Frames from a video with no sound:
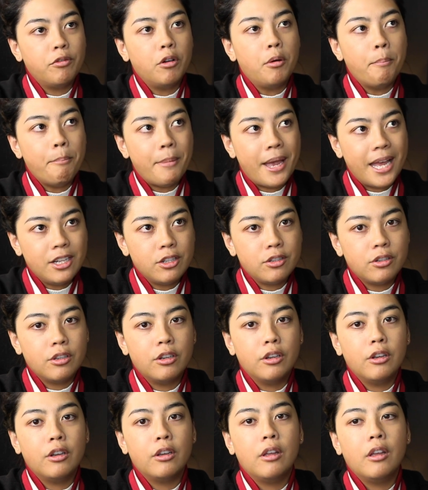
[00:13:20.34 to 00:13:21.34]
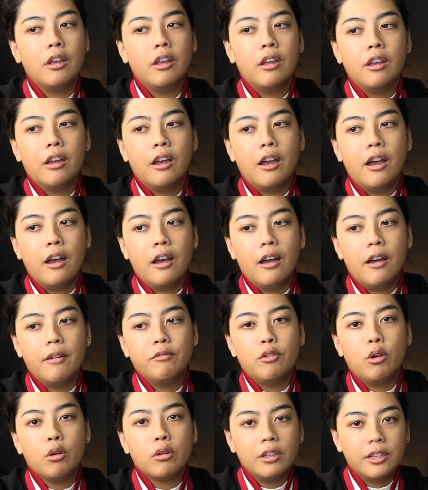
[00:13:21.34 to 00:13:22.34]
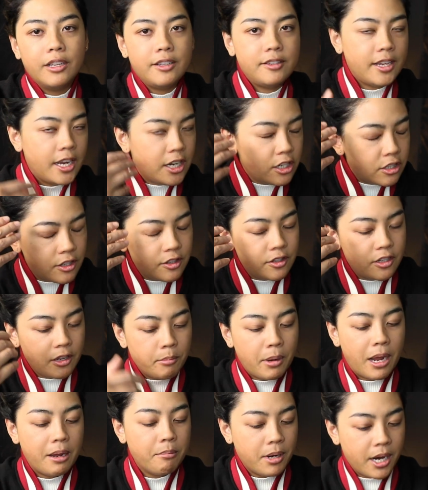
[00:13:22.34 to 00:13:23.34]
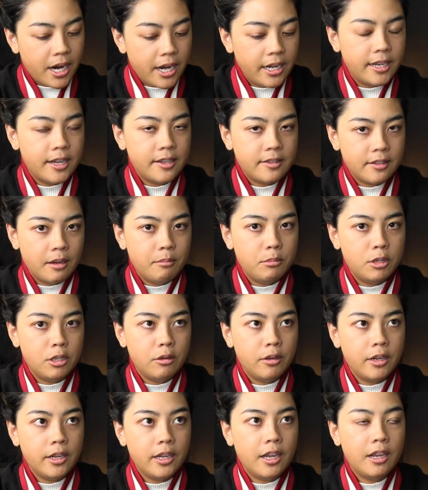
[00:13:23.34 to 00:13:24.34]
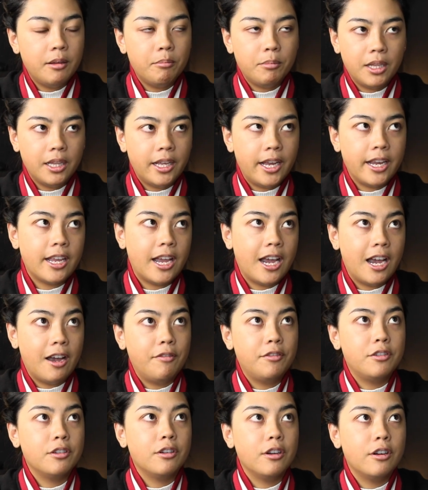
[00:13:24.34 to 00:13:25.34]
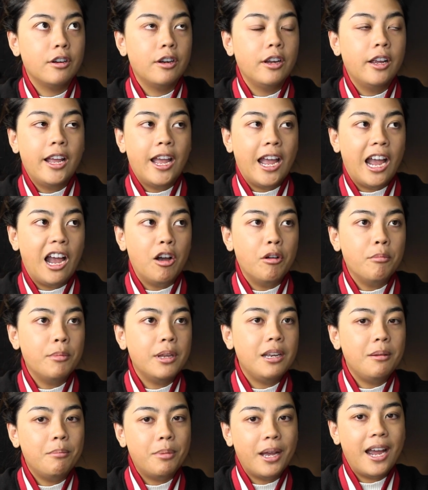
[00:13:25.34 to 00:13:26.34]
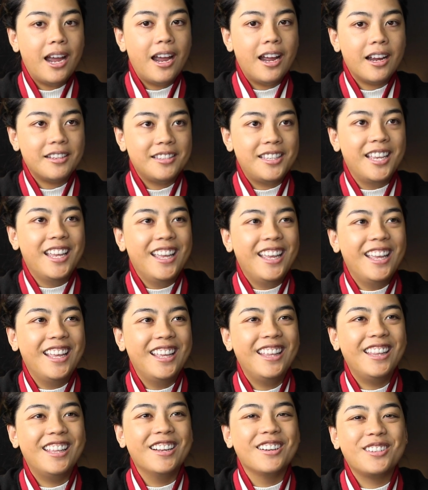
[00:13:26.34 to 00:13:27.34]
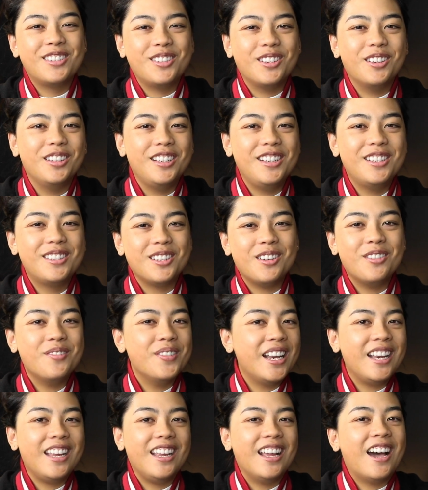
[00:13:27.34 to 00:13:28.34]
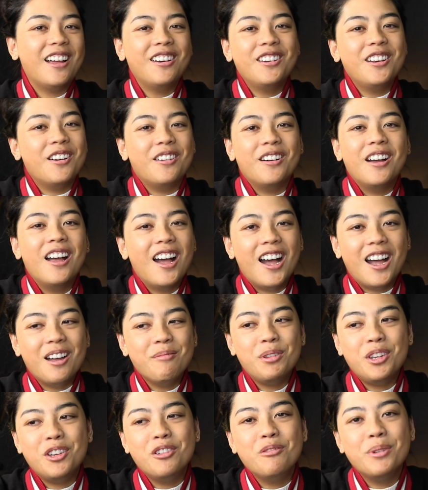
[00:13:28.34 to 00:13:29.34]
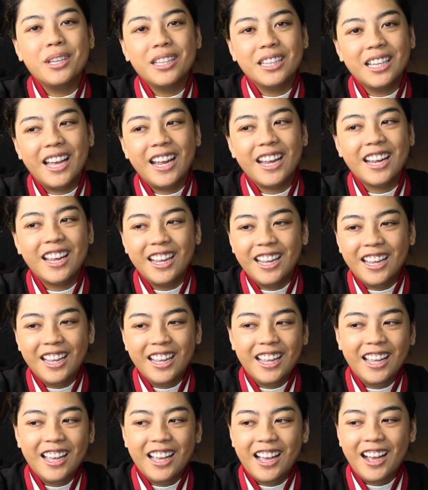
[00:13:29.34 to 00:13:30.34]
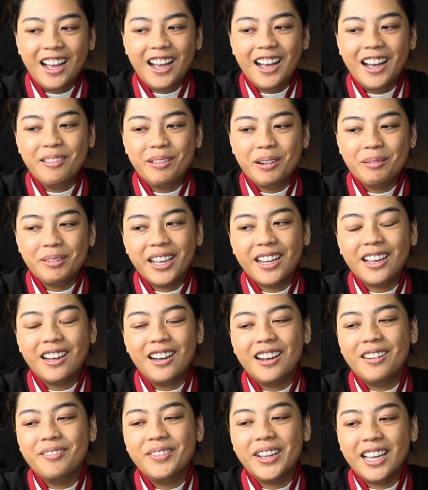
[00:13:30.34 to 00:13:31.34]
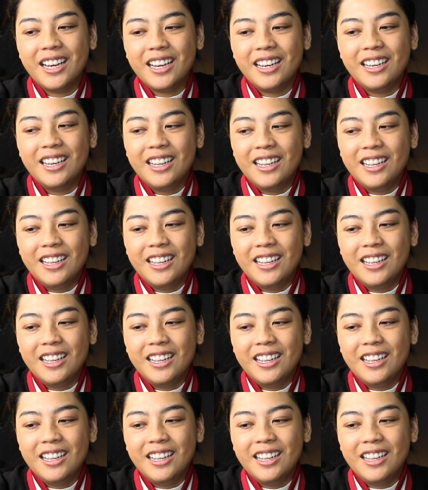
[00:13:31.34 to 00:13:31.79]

mental vocalizations in my mind as I'm doing it. But like, after how many bags, there's only so many. I don't know. I'm human. Like, I'm like, oh man,